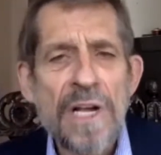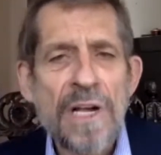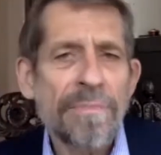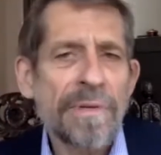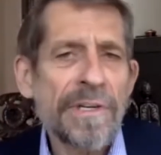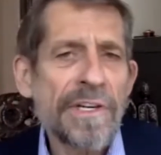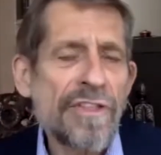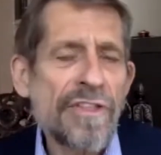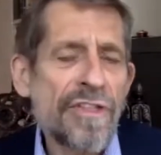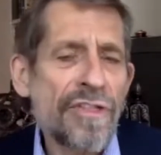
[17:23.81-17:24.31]

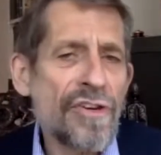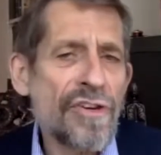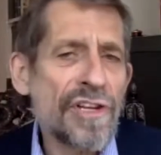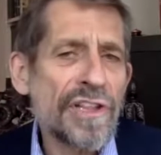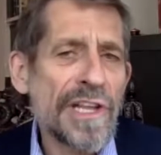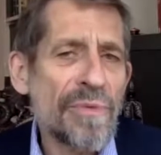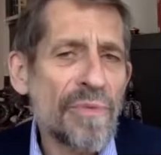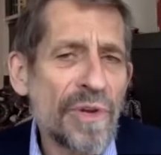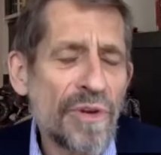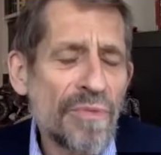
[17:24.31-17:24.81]
but it thought
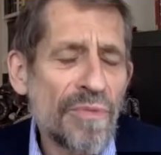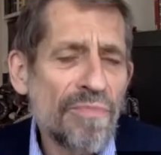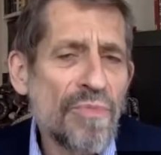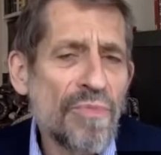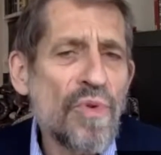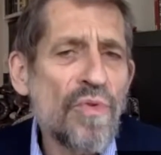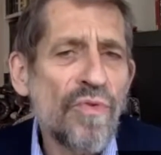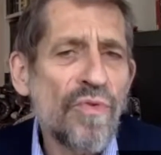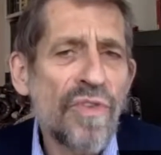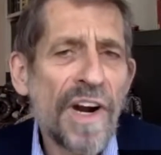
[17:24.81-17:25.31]
that we could
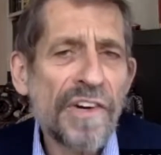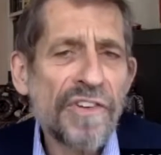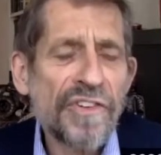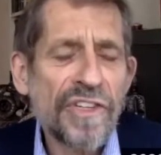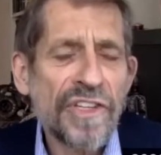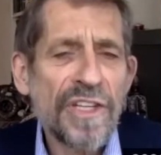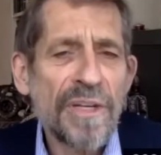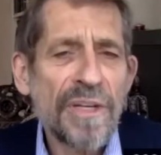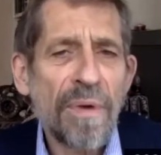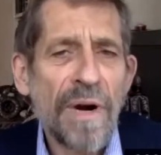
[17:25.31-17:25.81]
move Russia
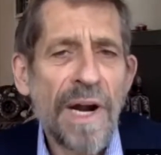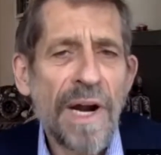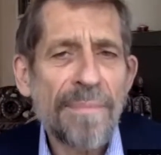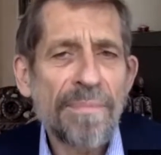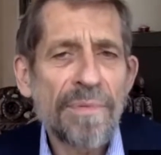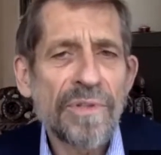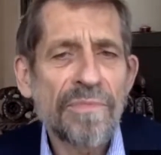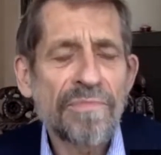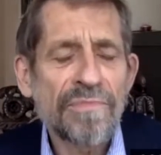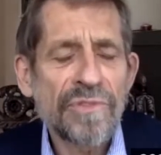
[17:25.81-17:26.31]
in the
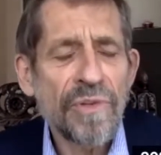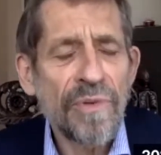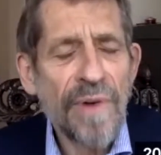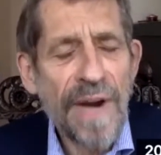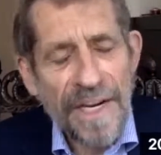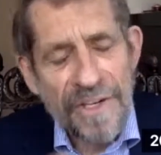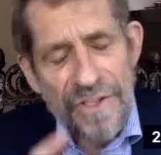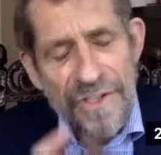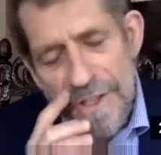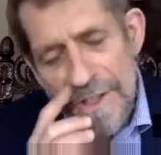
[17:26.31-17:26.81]
proper
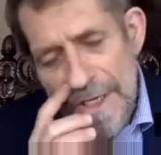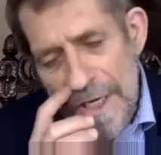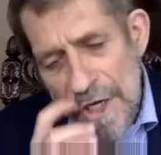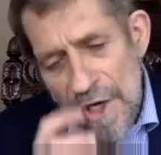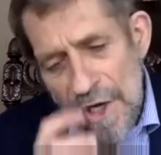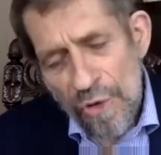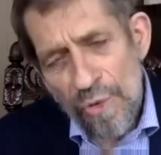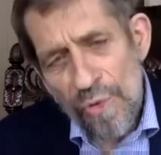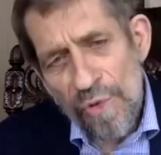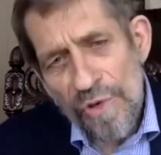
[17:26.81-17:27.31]
direction
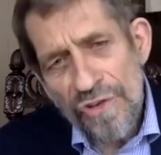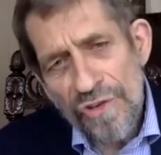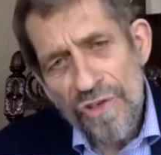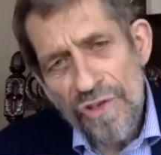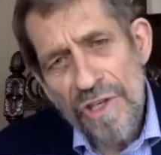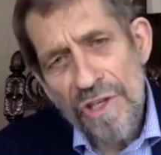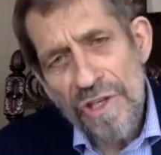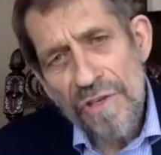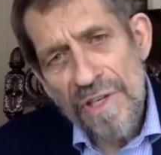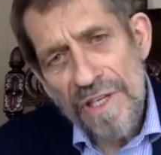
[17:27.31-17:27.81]
through a
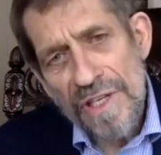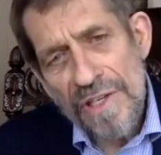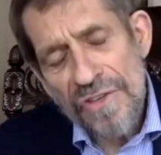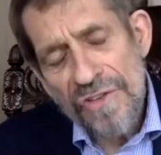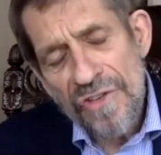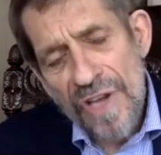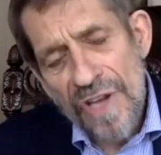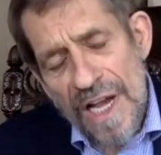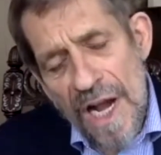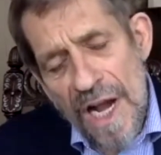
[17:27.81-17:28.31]

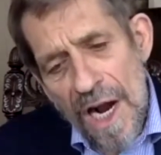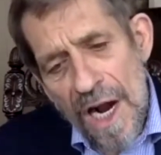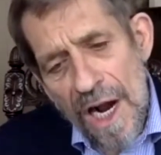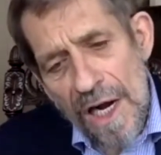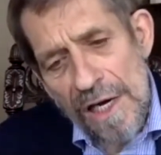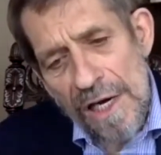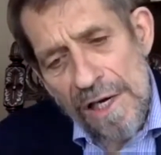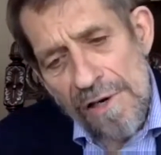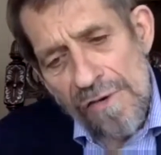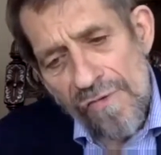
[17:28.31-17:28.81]
series
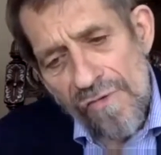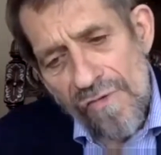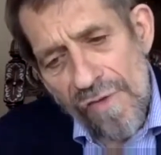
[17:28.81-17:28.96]
of